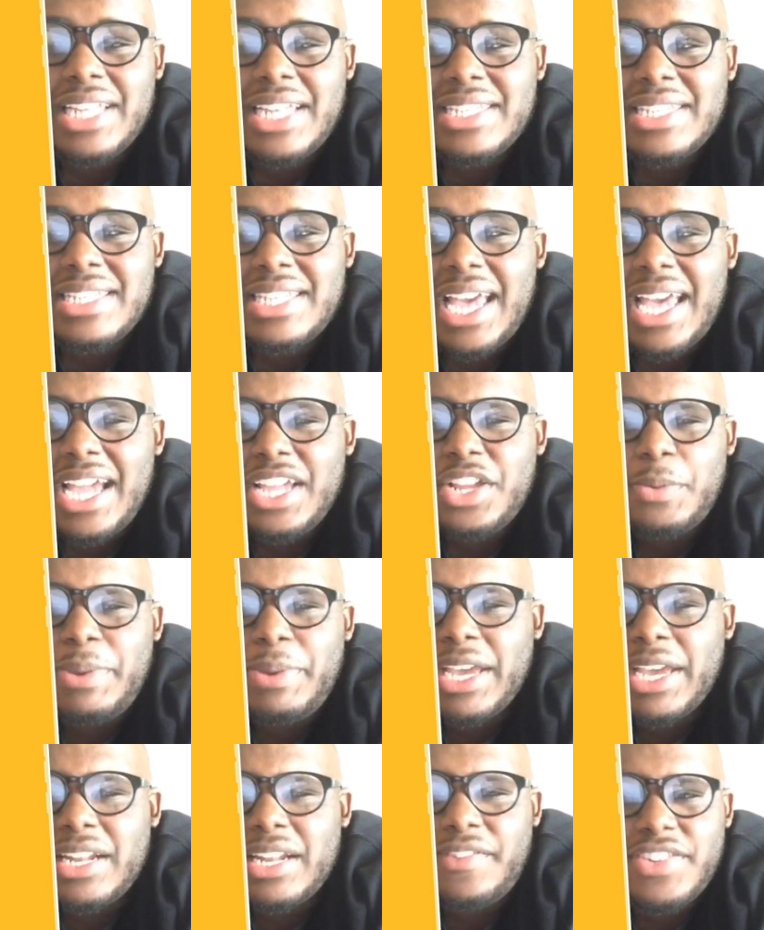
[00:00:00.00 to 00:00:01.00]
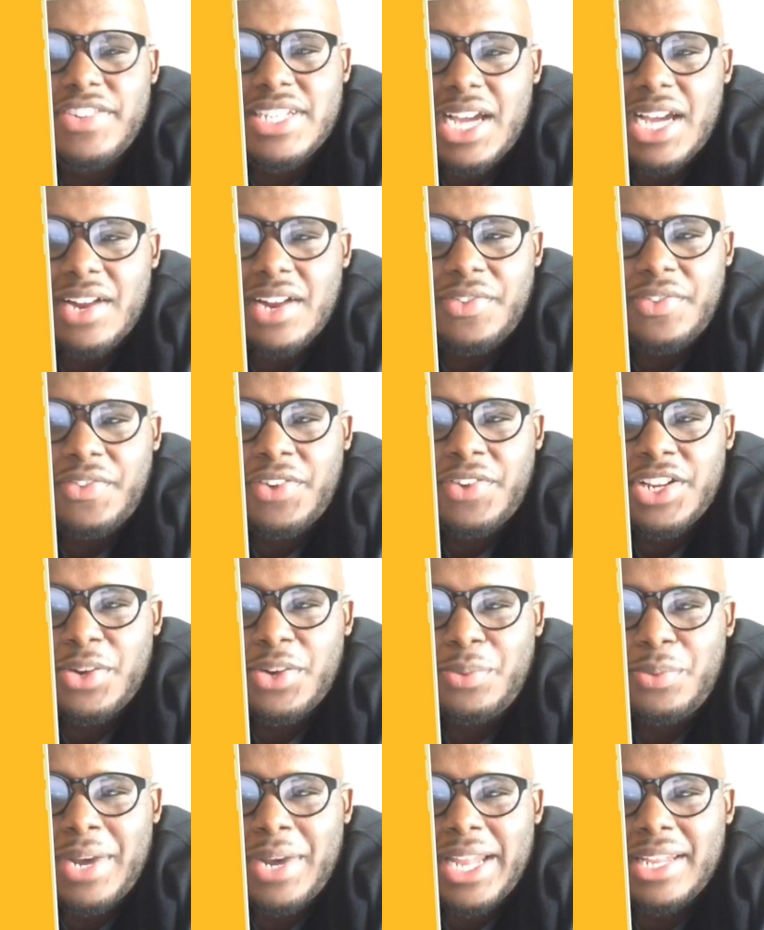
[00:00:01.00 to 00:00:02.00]
say you're picking a photographer for your
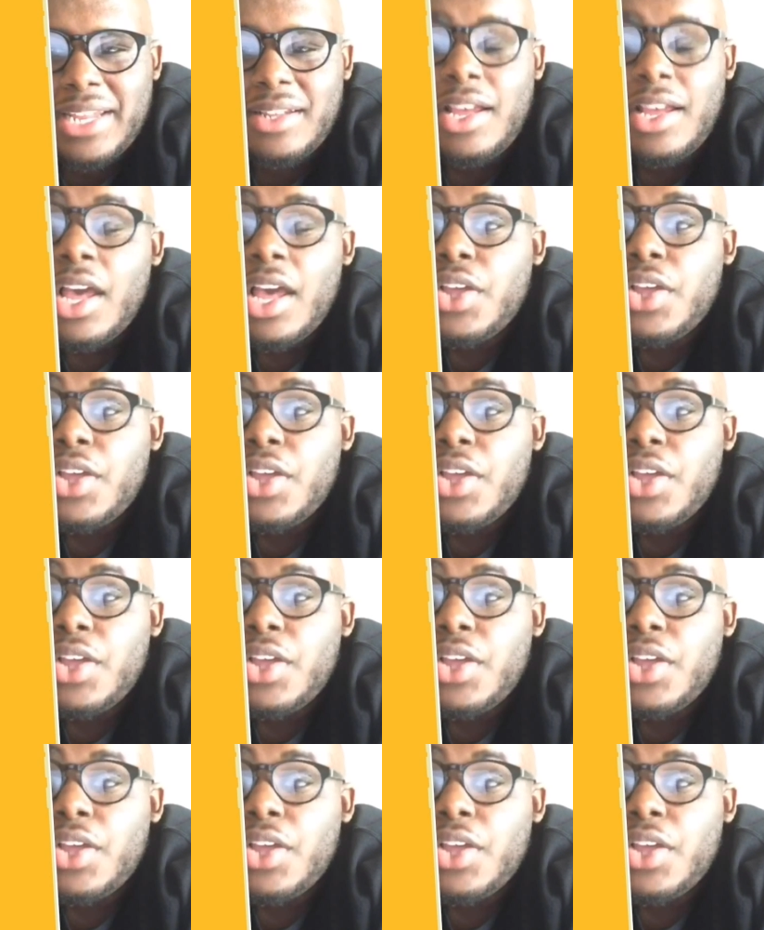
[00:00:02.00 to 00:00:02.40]
wedding.